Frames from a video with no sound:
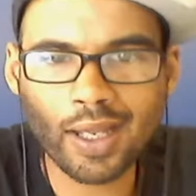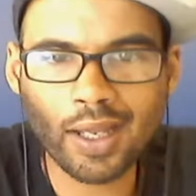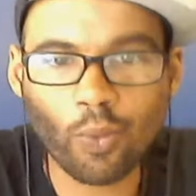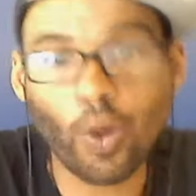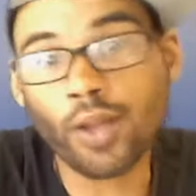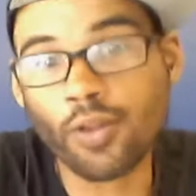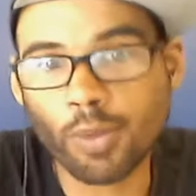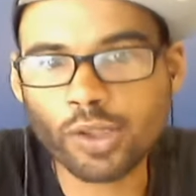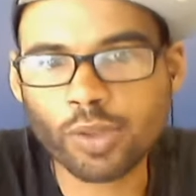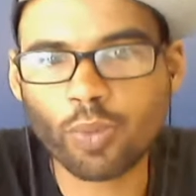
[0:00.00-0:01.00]
one of the
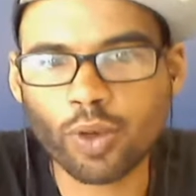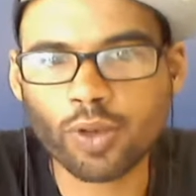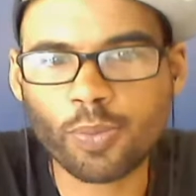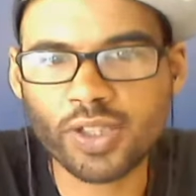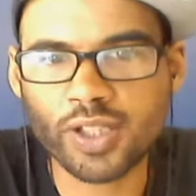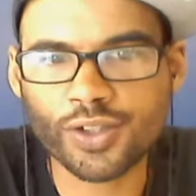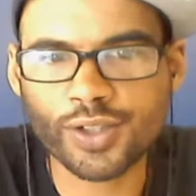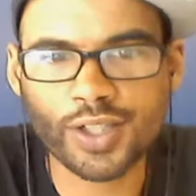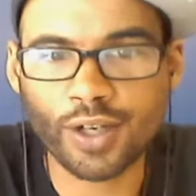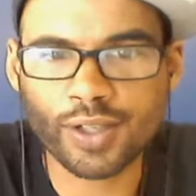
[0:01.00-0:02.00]
most important
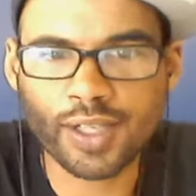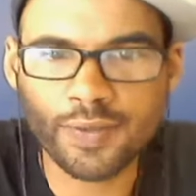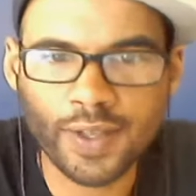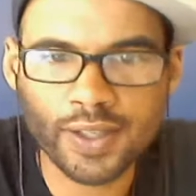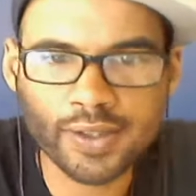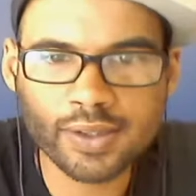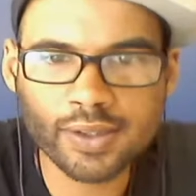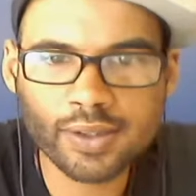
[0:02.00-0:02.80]
positions in our defense.